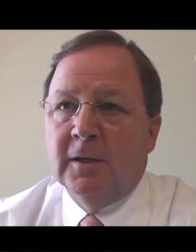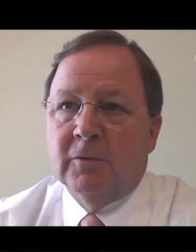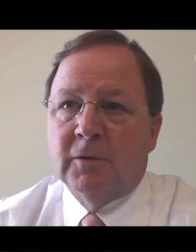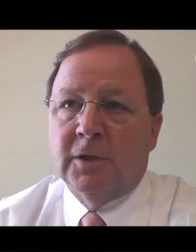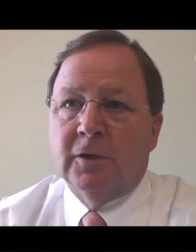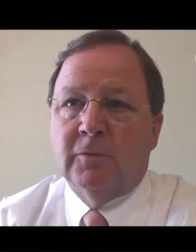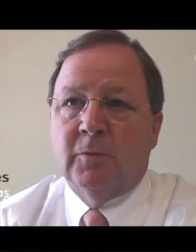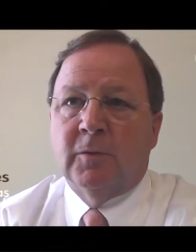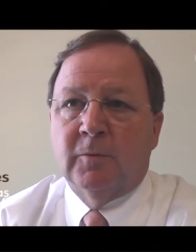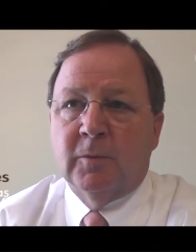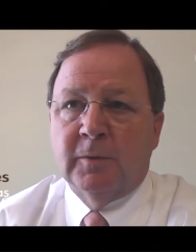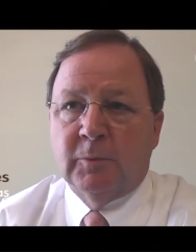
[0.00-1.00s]
Well, Duke,
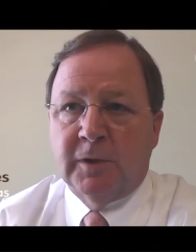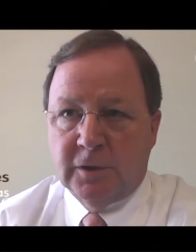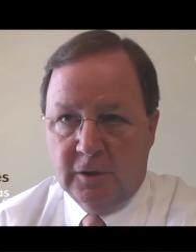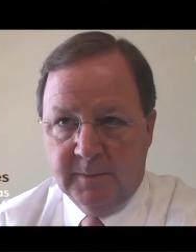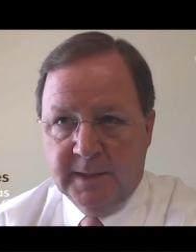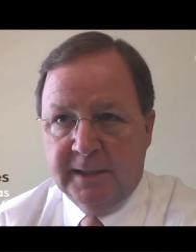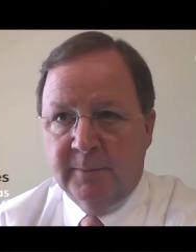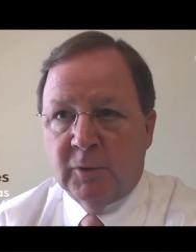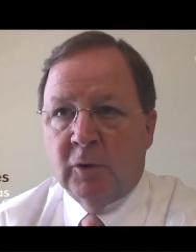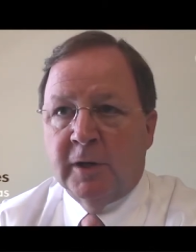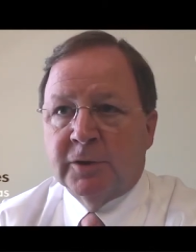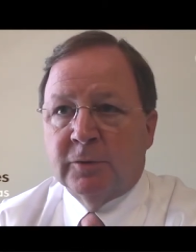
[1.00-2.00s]
when we talk about
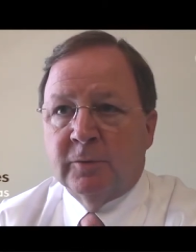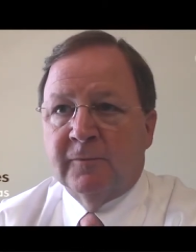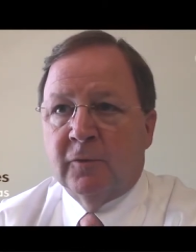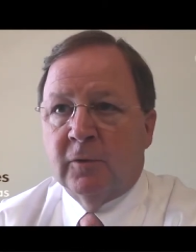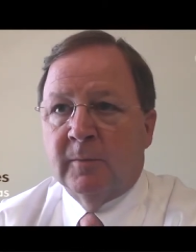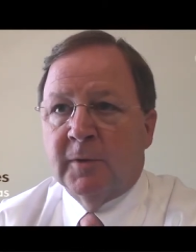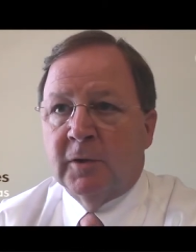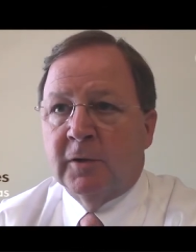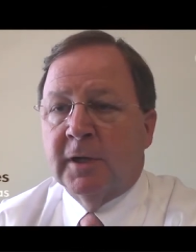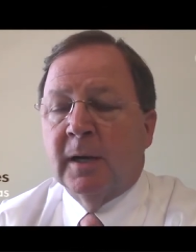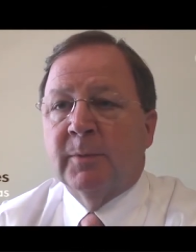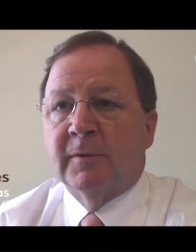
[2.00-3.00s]
immigration reform, there are a
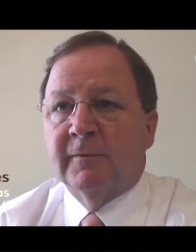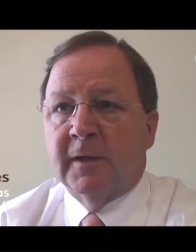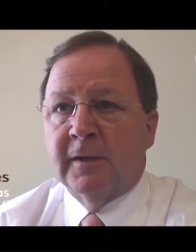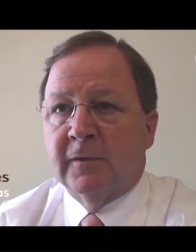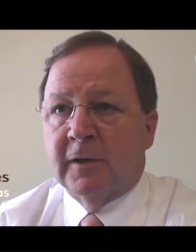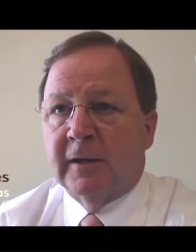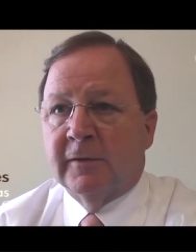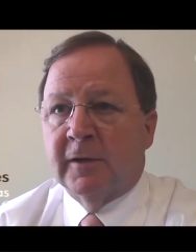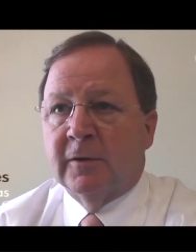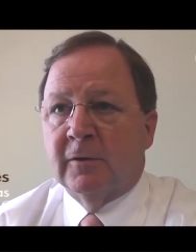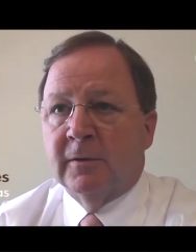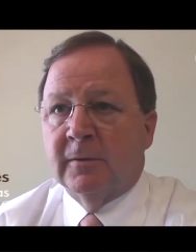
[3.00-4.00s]
couple of things that I
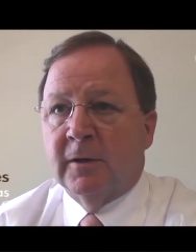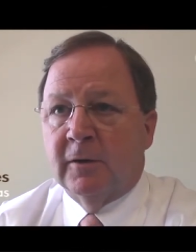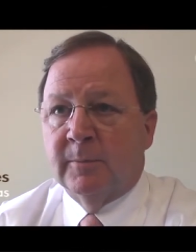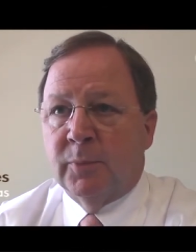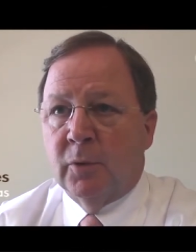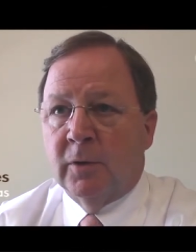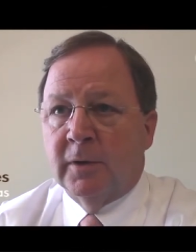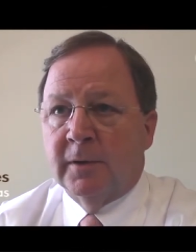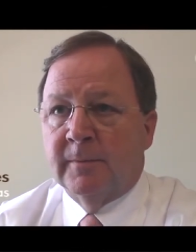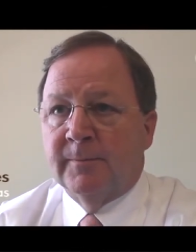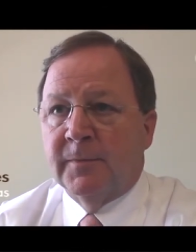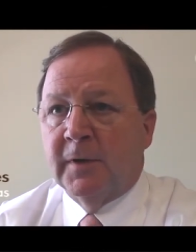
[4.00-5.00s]
think are, are
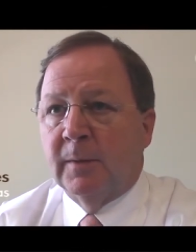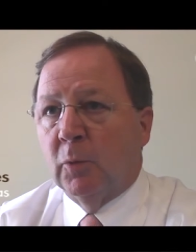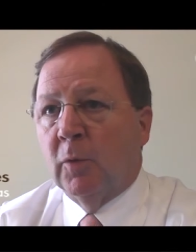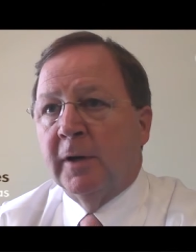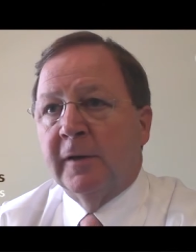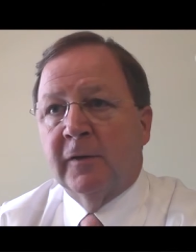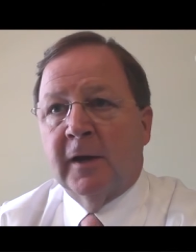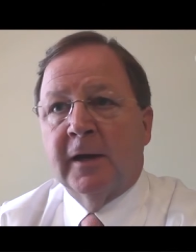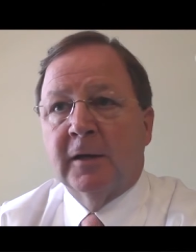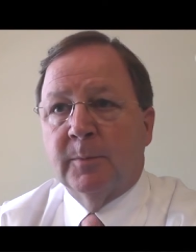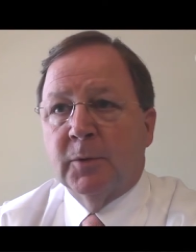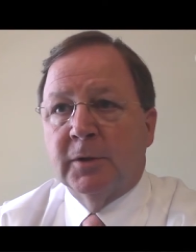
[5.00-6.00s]
important. Number one is I
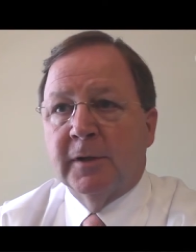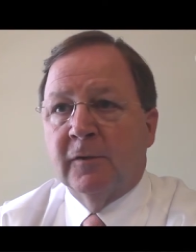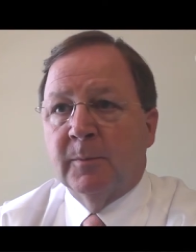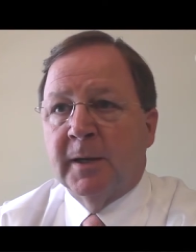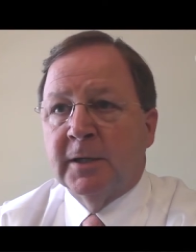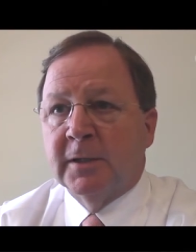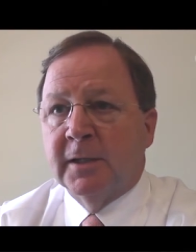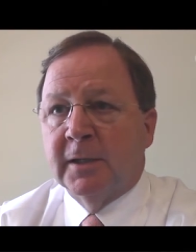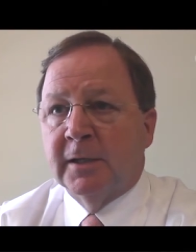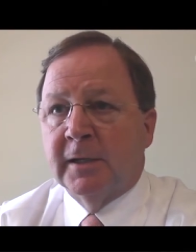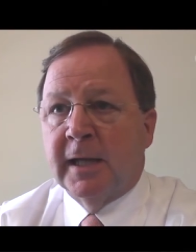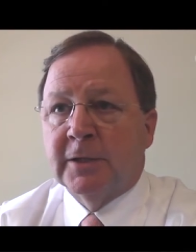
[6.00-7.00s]
got to participate
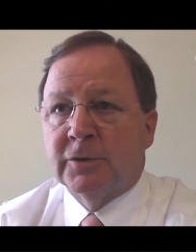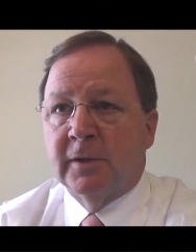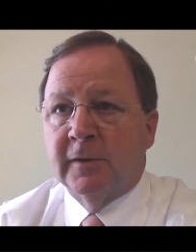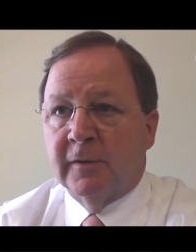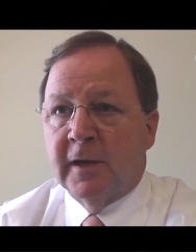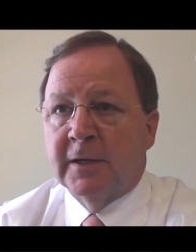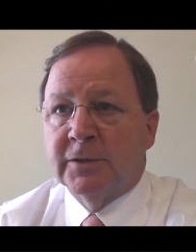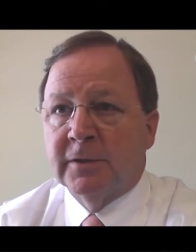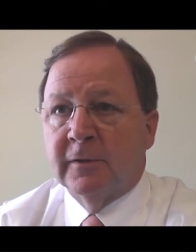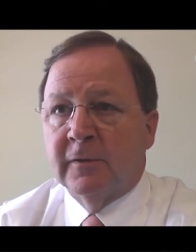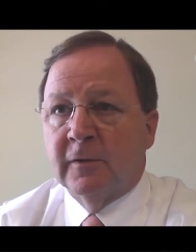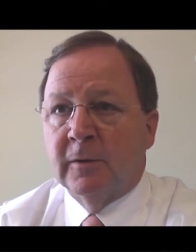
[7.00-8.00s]
in a
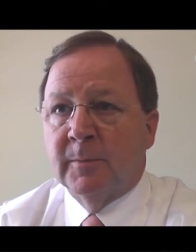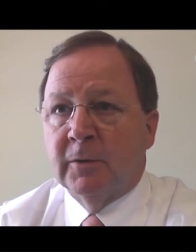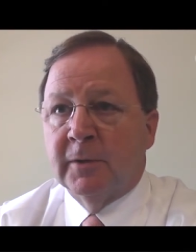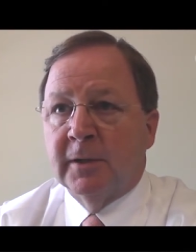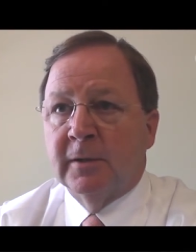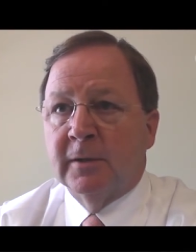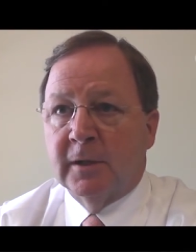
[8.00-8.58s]
naturalization ceremony mm-hmm.